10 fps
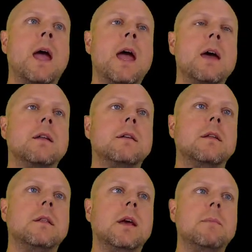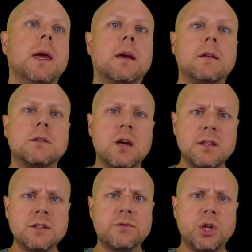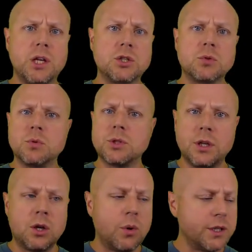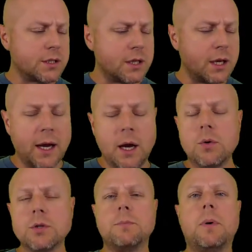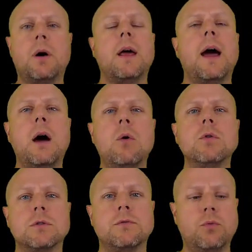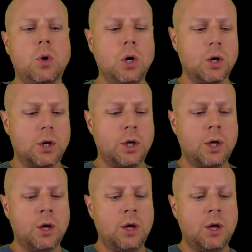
and they make tons of changes, which equates to hours upon hours of work.